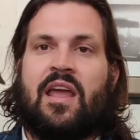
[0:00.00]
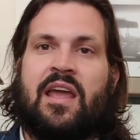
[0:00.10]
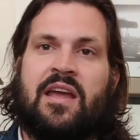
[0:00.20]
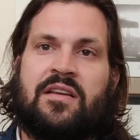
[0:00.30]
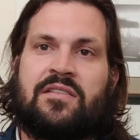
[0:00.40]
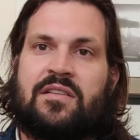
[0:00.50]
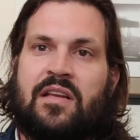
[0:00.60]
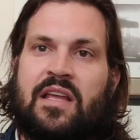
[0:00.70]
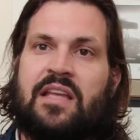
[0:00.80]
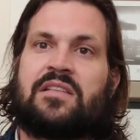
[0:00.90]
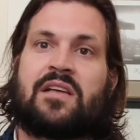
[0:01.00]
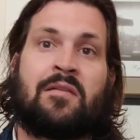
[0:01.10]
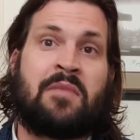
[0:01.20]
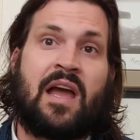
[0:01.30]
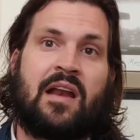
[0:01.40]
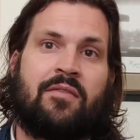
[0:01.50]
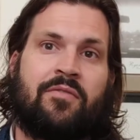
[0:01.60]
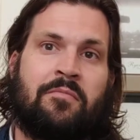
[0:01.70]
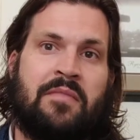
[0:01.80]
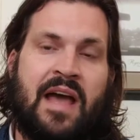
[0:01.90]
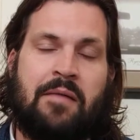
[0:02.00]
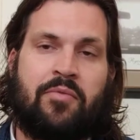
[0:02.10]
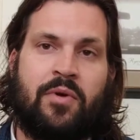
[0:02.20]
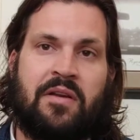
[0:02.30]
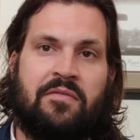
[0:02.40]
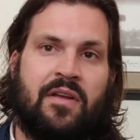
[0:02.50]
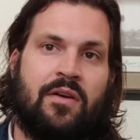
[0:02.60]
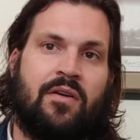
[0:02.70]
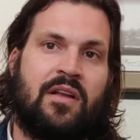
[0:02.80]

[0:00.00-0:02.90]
And he's coming at it from that point of view.